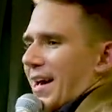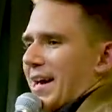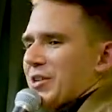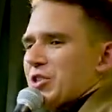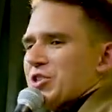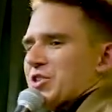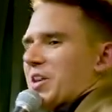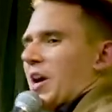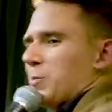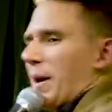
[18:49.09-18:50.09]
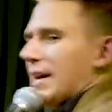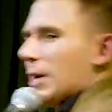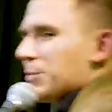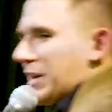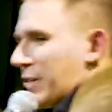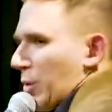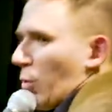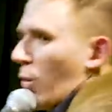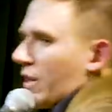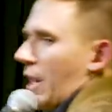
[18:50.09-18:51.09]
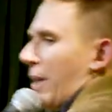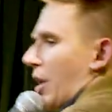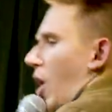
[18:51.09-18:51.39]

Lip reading: He should have just held my hips like we were working on my